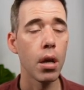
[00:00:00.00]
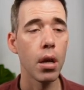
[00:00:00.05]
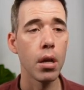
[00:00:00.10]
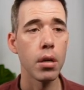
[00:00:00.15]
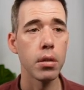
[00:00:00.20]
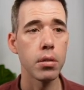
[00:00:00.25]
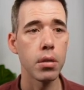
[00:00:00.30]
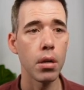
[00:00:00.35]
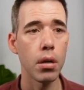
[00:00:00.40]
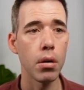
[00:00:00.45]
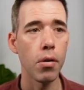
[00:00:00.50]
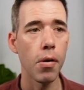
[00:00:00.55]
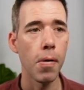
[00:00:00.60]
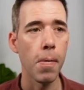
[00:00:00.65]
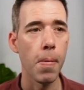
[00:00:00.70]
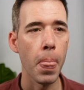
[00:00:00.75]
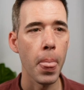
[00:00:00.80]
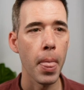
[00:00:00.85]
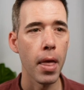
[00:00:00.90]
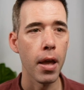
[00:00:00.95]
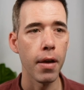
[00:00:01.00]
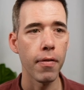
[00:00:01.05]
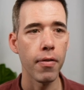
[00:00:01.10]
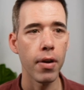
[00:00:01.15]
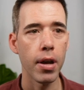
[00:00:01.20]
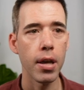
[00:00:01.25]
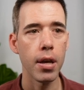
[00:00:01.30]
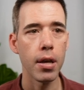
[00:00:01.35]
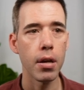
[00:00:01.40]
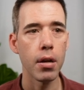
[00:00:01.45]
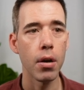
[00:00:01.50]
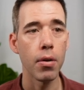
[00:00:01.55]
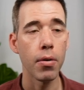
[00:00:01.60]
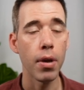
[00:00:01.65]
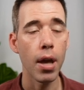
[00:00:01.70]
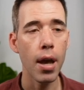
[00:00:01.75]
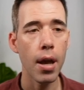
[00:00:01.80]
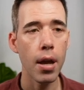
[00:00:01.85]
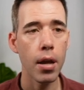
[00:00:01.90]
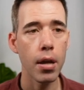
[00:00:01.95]
So if I hit
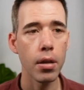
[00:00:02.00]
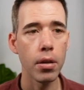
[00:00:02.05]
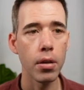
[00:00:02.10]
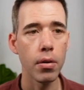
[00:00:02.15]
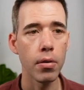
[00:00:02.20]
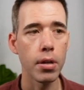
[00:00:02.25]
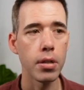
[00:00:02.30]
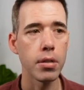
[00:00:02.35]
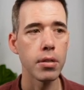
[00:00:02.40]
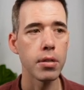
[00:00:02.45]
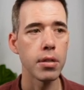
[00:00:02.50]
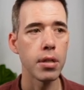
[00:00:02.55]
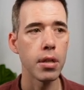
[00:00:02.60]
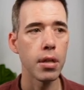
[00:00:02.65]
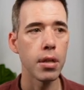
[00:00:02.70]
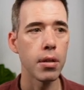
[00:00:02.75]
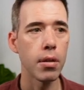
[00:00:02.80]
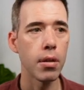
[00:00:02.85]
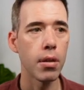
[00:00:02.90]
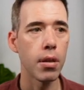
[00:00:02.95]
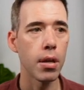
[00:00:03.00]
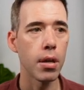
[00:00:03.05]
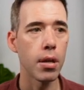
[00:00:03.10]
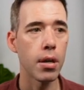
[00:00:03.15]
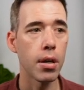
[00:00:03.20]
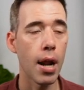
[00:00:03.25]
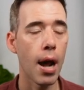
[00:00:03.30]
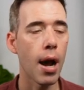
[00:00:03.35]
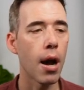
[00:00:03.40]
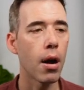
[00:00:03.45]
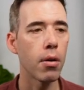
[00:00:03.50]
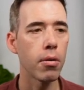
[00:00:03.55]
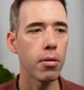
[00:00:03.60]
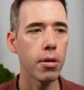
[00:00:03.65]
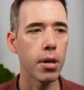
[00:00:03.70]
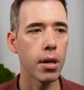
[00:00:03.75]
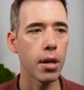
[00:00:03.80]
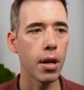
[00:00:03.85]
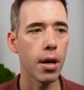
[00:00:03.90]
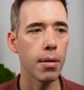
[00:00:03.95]
OK, you can see that now
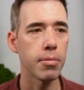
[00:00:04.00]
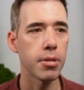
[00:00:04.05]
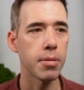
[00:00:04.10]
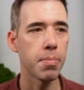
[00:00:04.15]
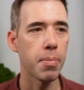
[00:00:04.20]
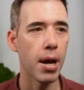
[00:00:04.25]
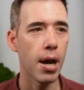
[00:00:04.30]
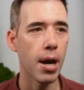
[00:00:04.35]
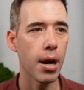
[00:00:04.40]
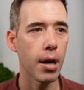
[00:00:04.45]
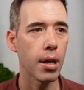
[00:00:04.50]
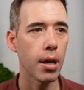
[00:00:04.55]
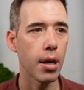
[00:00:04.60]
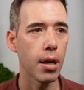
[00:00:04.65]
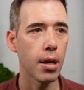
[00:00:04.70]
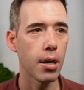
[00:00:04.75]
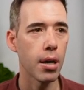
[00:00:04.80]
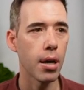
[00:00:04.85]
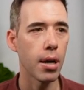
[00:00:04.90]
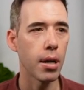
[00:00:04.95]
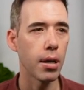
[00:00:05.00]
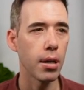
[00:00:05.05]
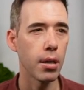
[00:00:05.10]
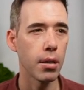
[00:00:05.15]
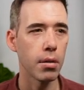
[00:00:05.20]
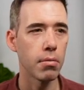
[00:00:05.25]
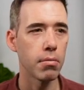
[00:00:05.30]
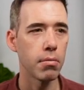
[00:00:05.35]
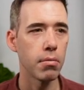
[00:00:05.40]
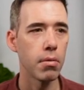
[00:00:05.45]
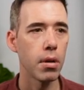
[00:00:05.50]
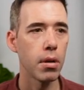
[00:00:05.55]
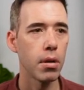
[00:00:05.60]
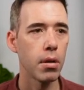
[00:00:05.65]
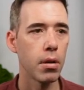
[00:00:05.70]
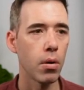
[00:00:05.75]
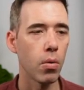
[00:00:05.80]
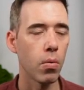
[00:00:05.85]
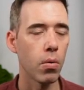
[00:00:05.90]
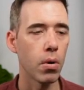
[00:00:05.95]
it comes back and I can
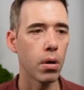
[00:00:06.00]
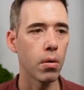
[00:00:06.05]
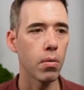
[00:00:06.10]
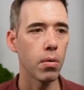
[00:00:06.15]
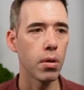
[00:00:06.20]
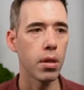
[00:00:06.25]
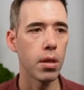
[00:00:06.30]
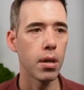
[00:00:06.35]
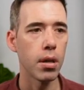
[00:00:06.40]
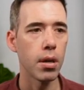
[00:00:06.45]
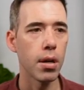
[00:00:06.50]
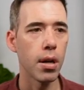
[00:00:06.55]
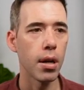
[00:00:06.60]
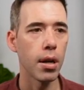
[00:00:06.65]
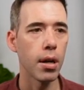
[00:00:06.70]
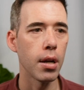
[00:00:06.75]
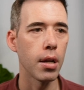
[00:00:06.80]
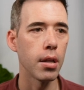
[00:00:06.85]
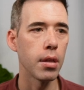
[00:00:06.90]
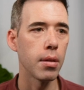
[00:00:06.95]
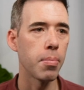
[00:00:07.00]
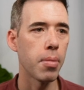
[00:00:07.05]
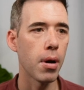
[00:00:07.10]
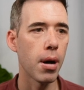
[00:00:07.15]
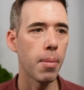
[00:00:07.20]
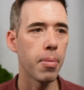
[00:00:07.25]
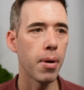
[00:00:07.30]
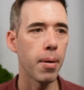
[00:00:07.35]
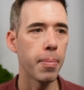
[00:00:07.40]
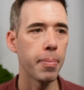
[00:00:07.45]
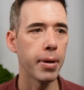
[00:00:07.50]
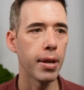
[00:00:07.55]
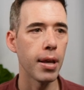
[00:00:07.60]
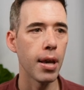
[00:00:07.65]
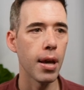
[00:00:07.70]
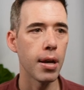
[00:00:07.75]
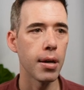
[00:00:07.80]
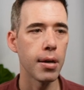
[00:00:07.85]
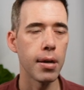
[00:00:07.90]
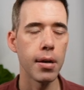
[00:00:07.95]
work with it, and I can hit the pop-up
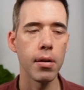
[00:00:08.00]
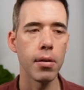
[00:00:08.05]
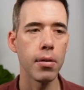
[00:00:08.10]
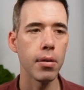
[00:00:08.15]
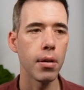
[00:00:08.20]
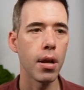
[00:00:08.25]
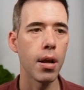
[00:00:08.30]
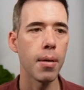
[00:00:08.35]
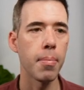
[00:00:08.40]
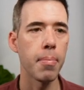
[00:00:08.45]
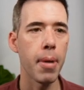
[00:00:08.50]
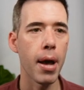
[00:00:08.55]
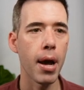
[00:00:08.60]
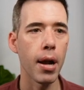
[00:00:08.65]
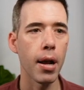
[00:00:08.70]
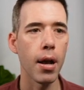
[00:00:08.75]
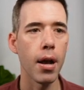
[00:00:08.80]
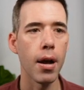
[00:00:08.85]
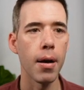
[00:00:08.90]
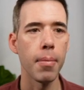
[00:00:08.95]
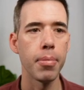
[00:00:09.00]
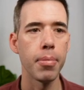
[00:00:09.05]
again and it'll come back up.